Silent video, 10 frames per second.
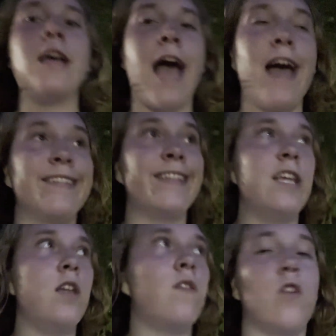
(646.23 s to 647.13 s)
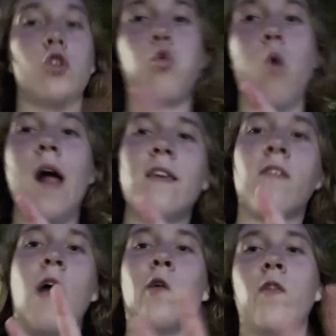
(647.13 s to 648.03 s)
at least twice,
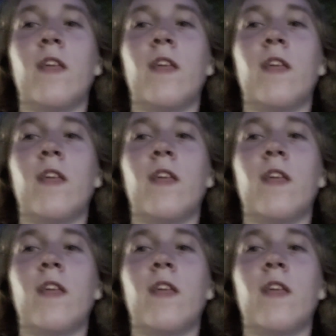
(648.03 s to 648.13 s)
other than